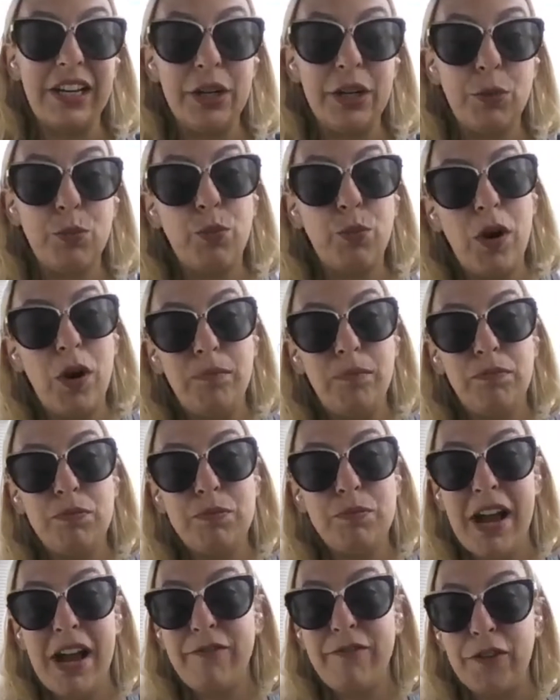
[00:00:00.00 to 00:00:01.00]
Like
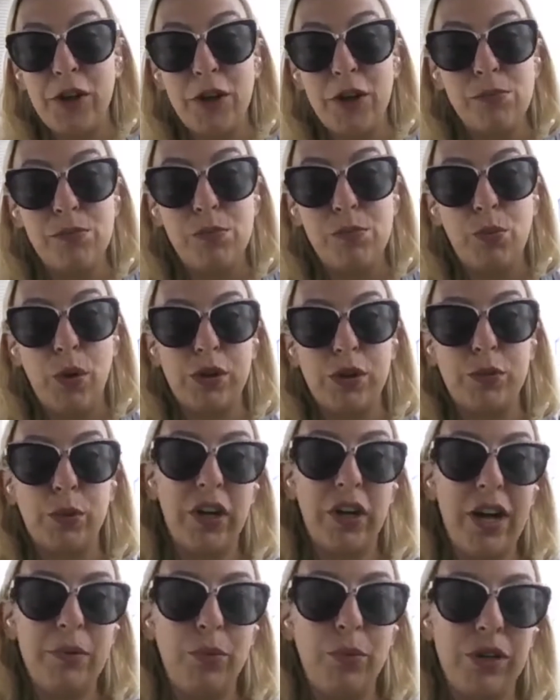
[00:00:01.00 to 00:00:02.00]
my firm works with
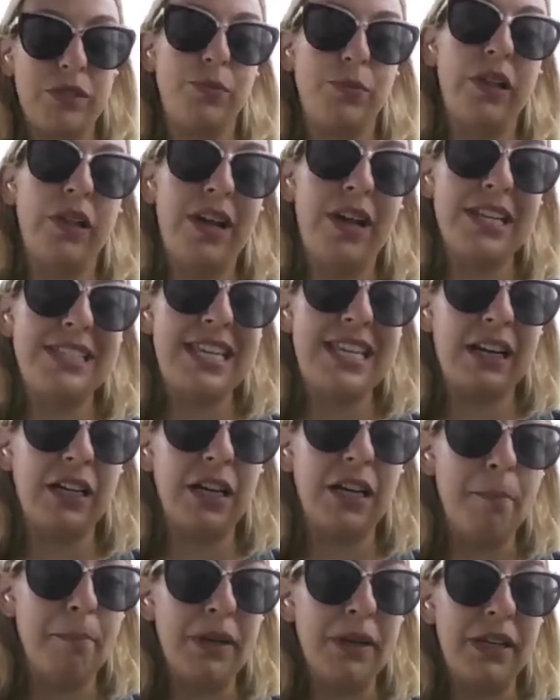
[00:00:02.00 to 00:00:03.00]
a lot of tech
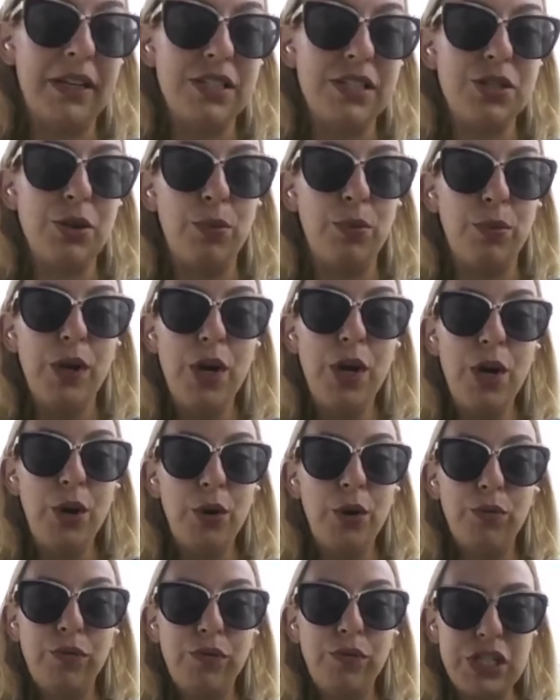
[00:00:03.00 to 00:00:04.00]
companies, so
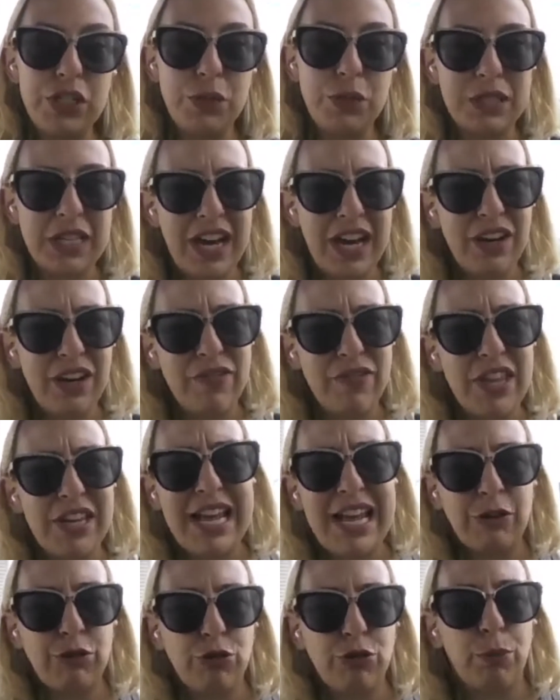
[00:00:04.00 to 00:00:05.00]
this was kind of the
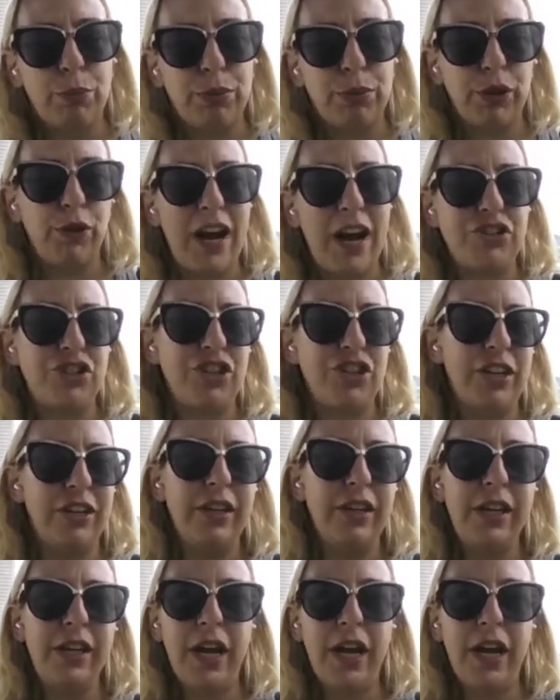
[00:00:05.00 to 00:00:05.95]
natural progression.